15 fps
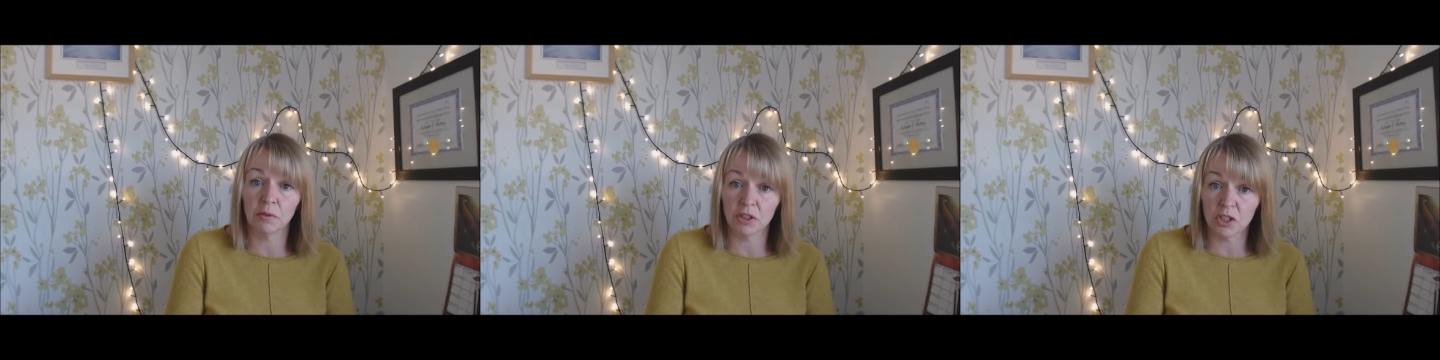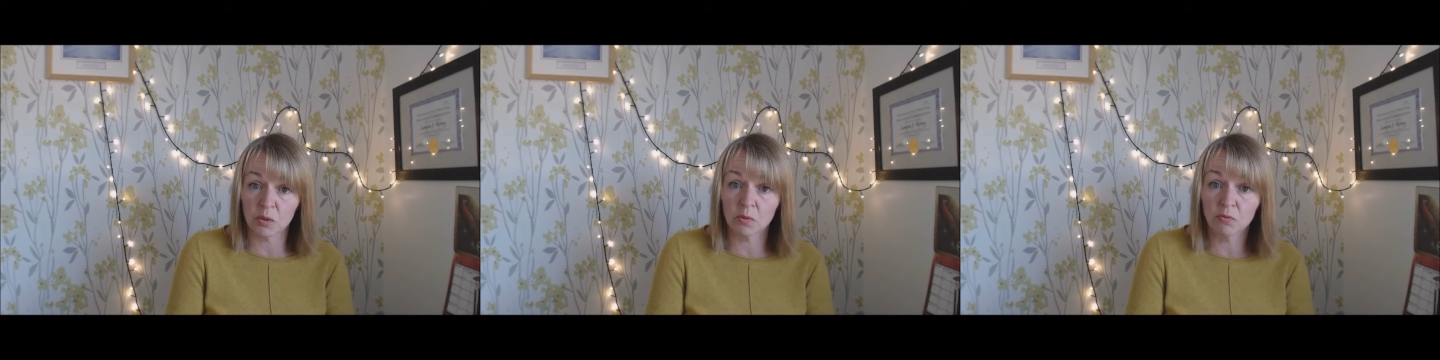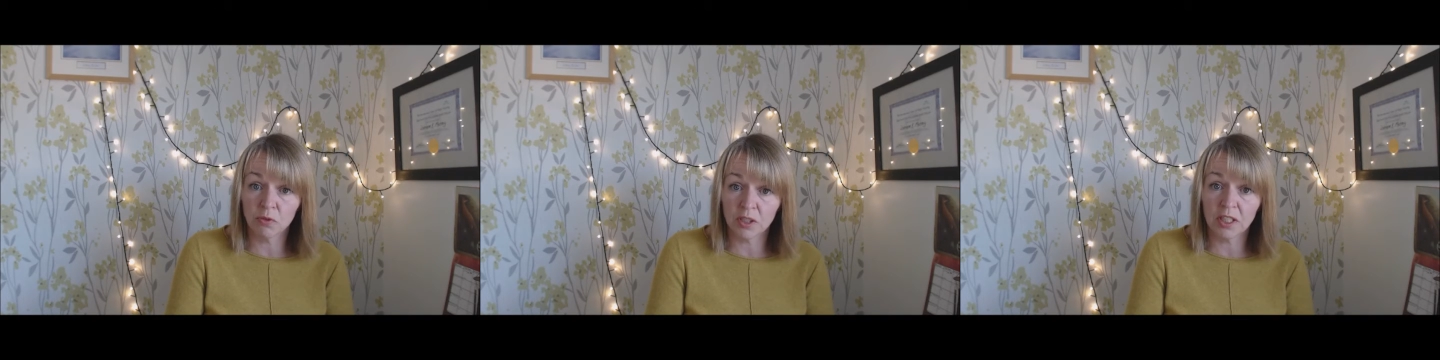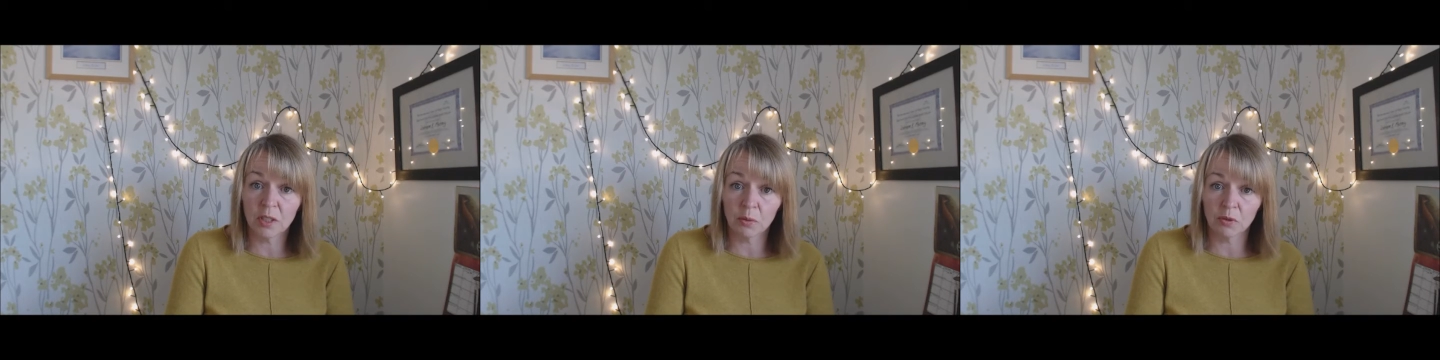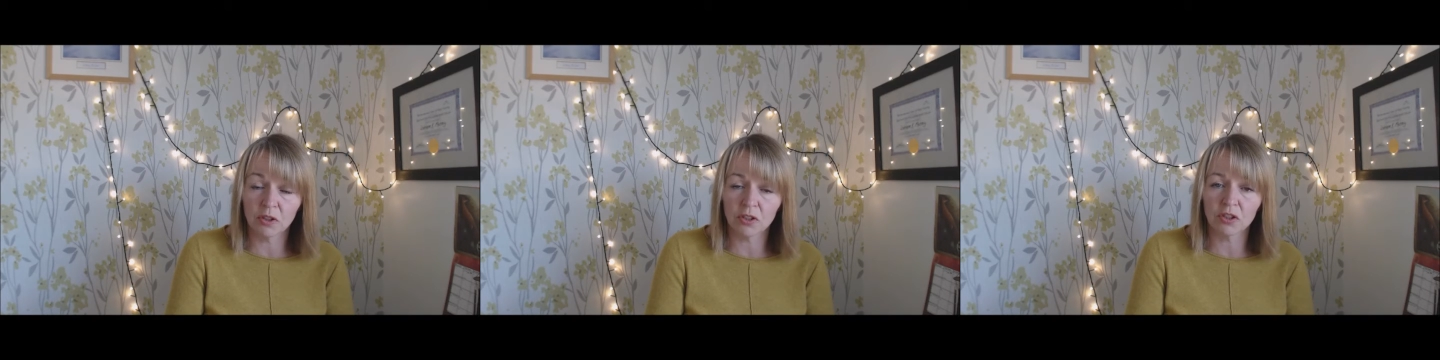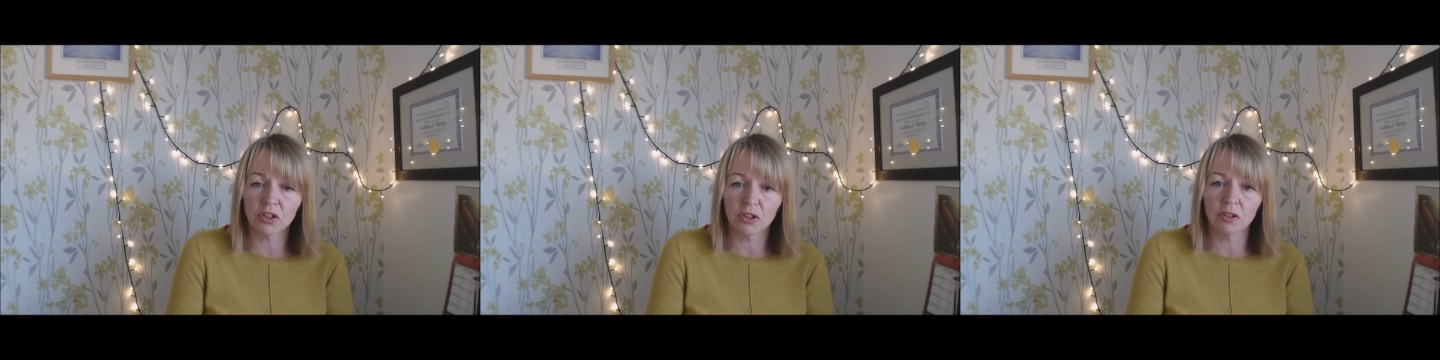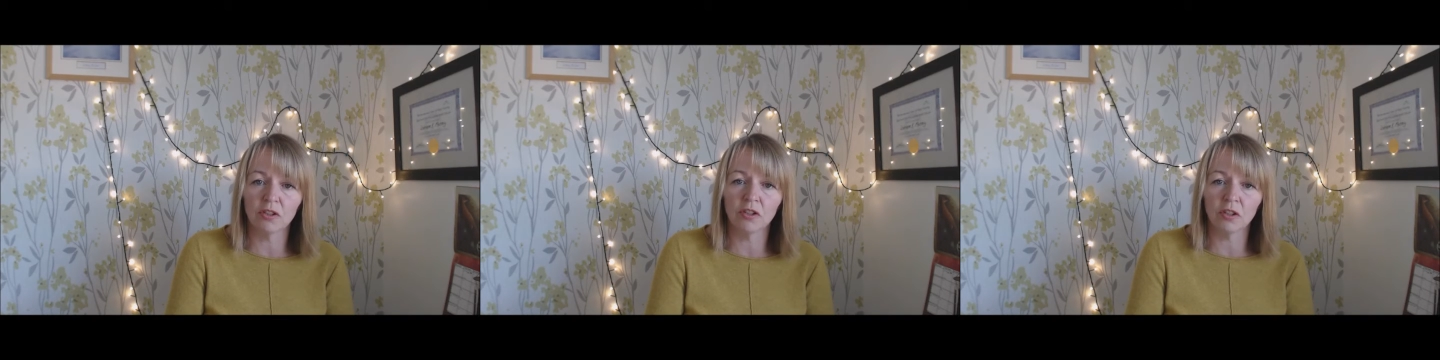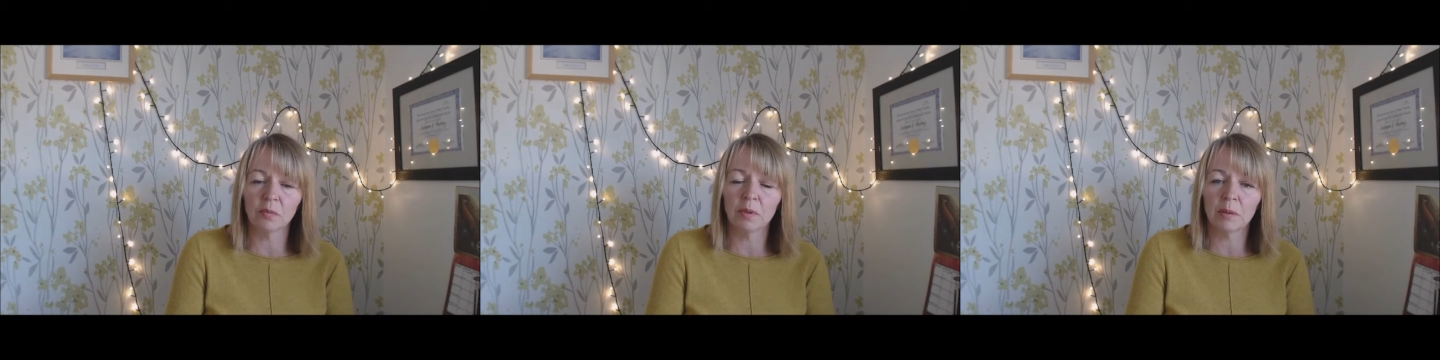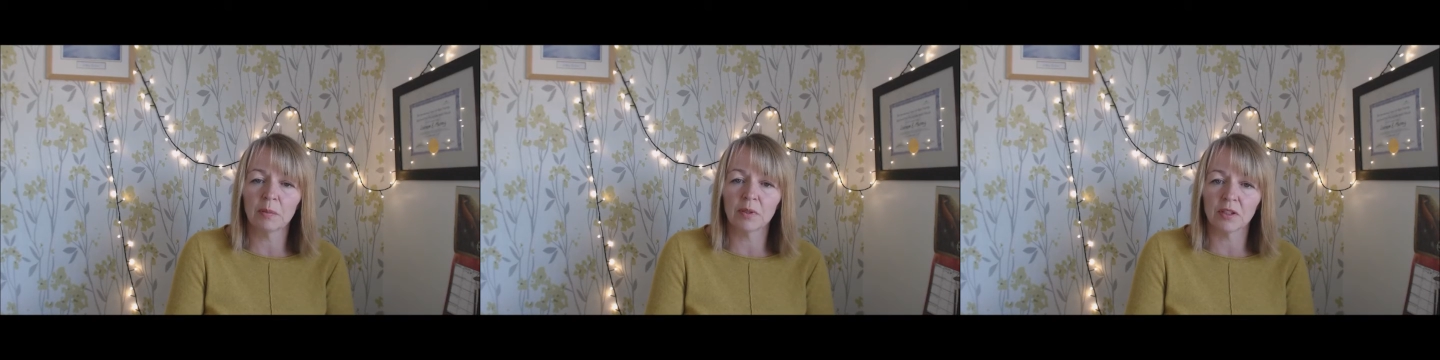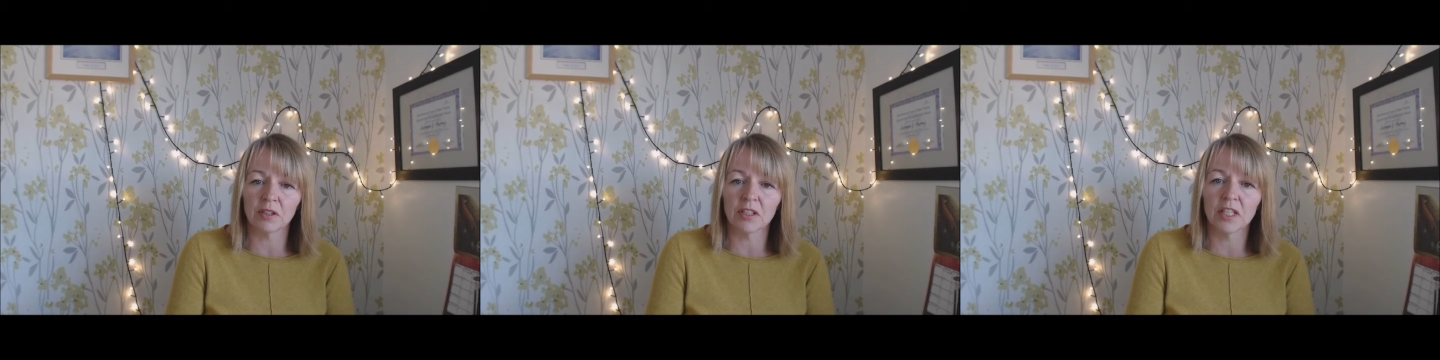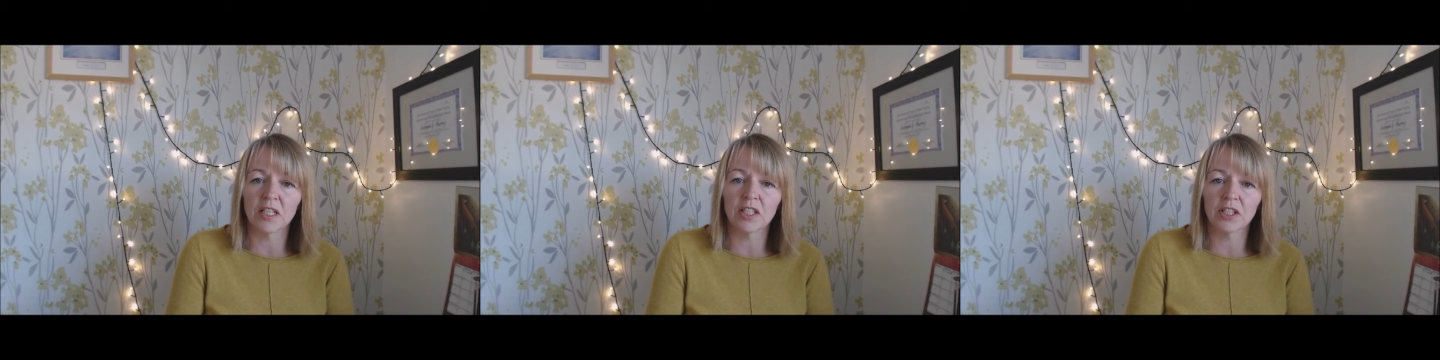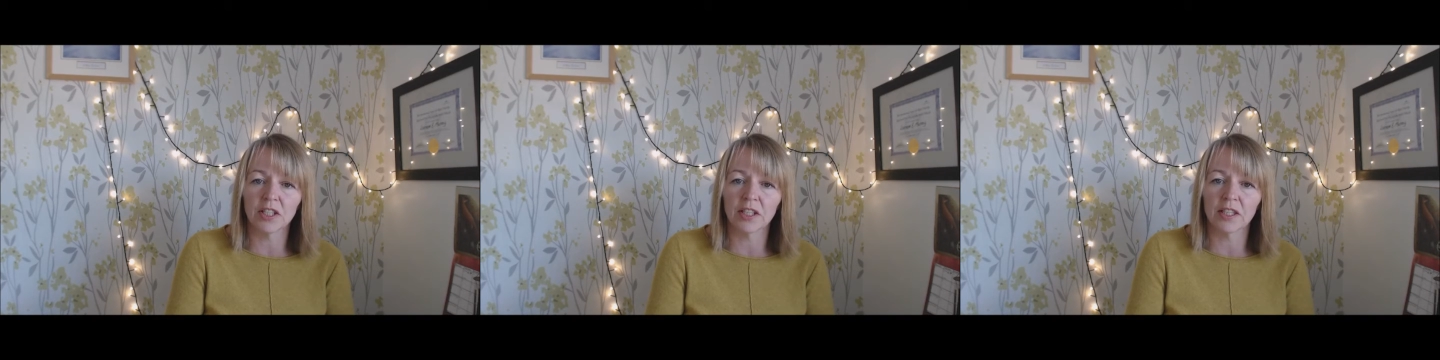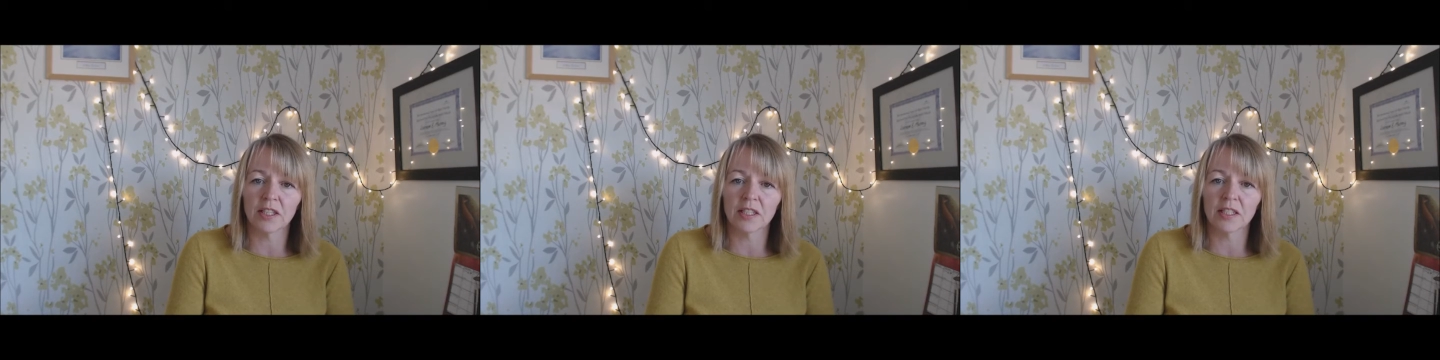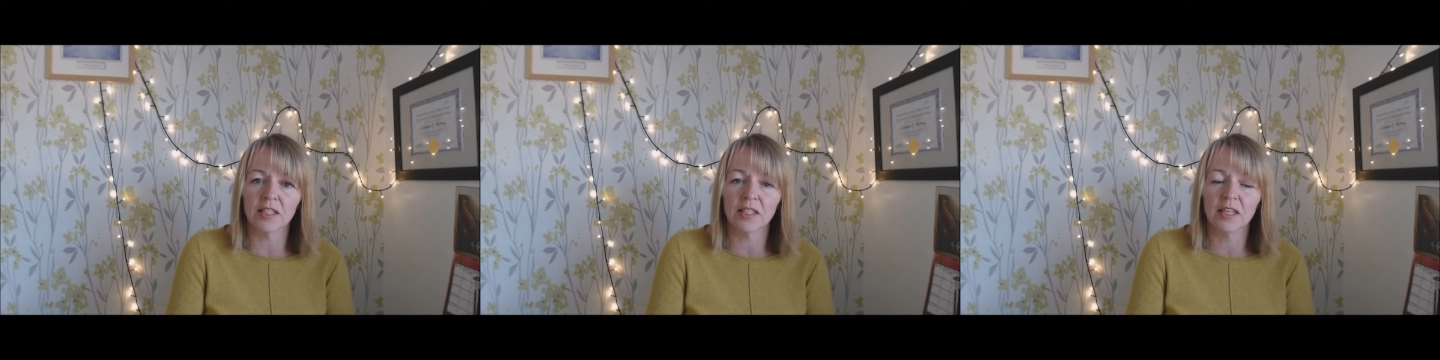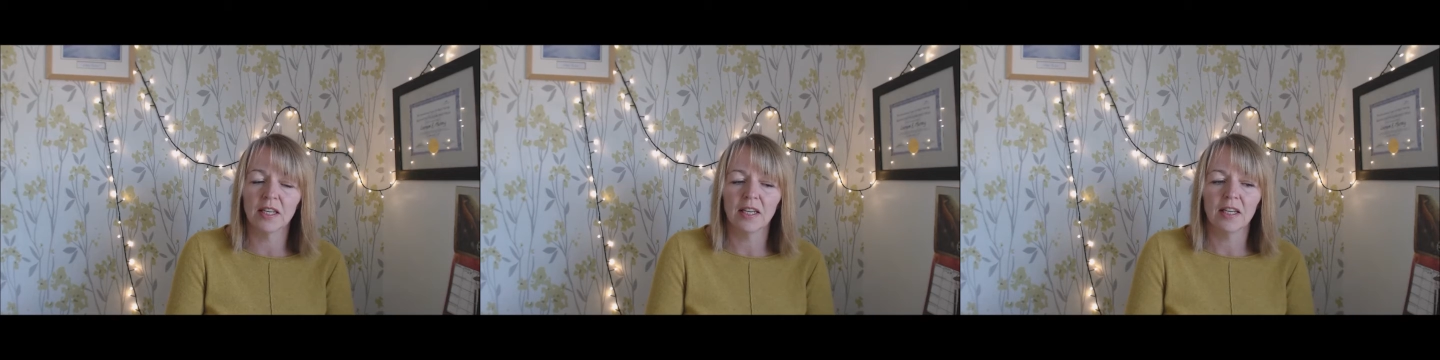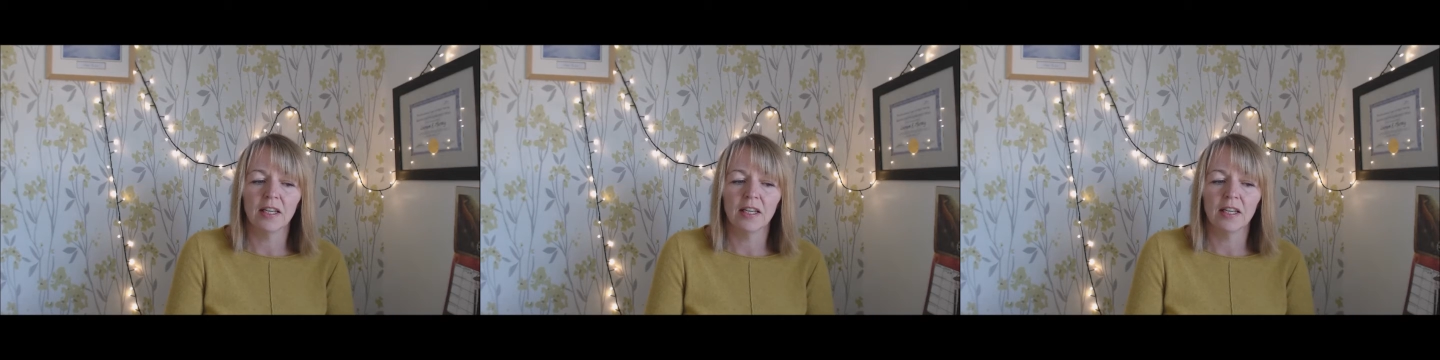which is really what young people are teaching us.